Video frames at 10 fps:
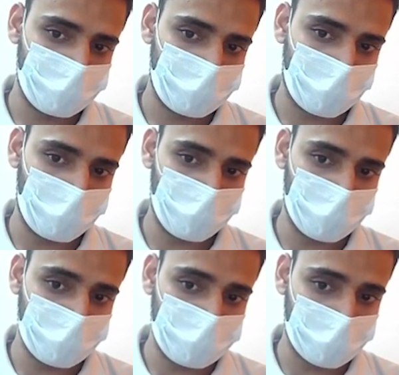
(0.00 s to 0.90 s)
Can you
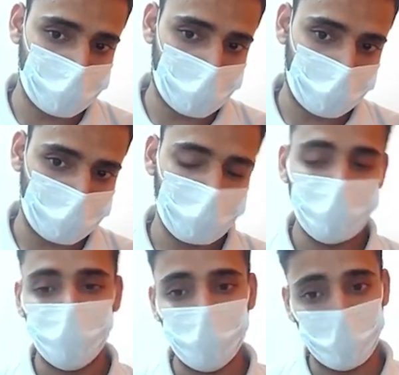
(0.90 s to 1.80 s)
understand that?
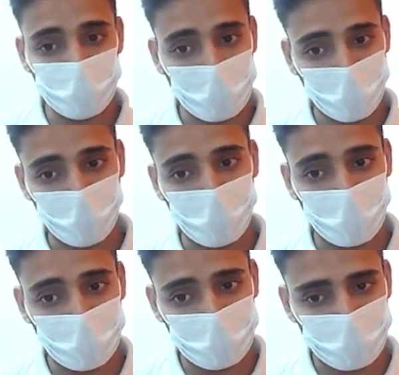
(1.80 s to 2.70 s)
Because our
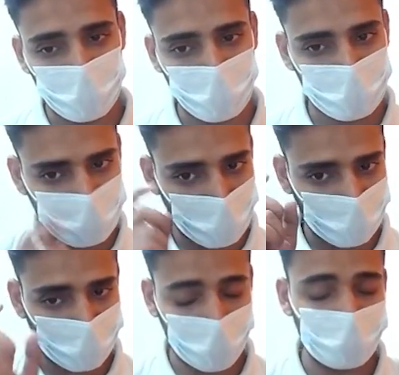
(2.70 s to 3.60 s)
linked list start
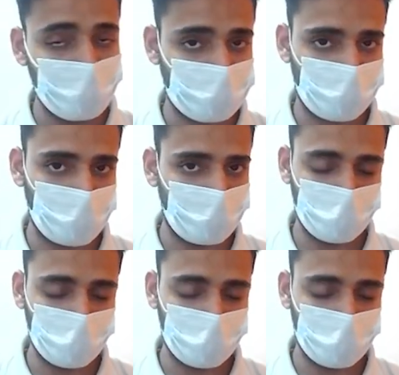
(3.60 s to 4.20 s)
from this point.